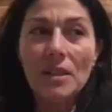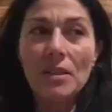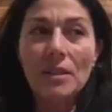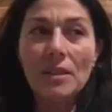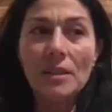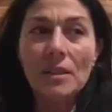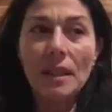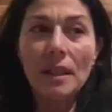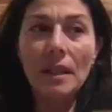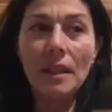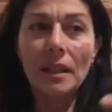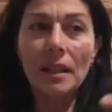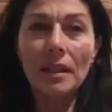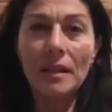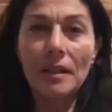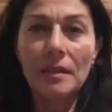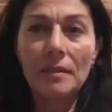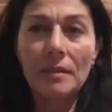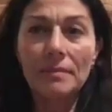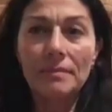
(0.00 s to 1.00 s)
just like
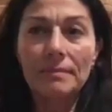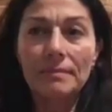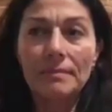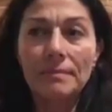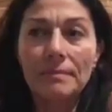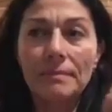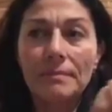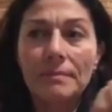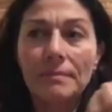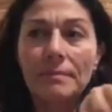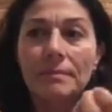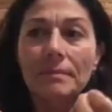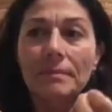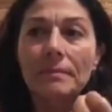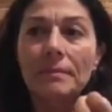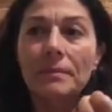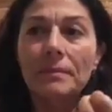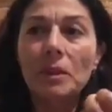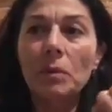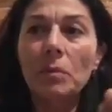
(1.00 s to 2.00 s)

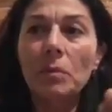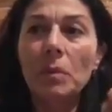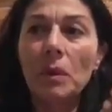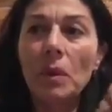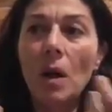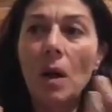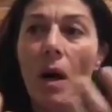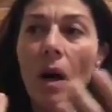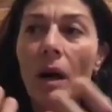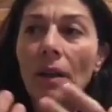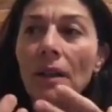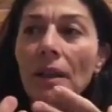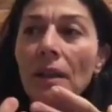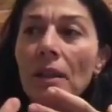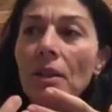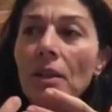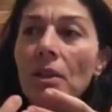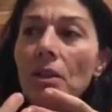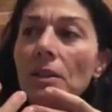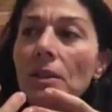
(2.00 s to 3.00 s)
you belong, and
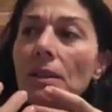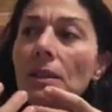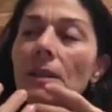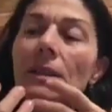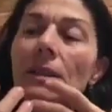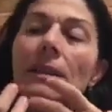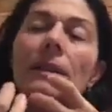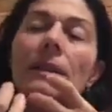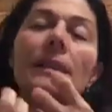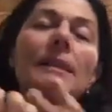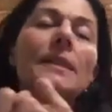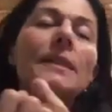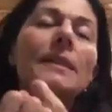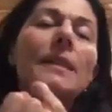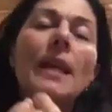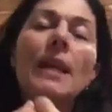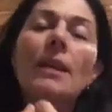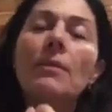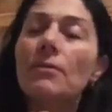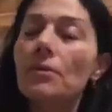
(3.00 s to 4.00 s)
it's just a
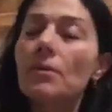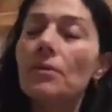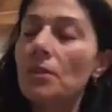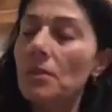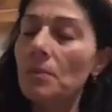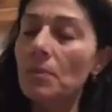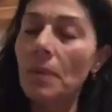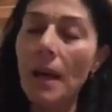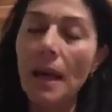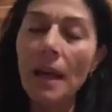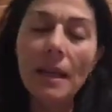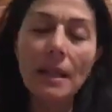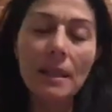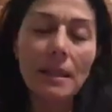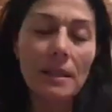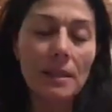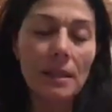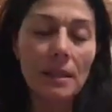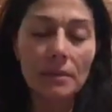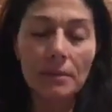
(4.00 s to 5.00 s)
safe
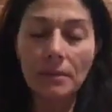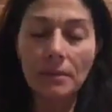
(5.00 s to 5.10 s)
space of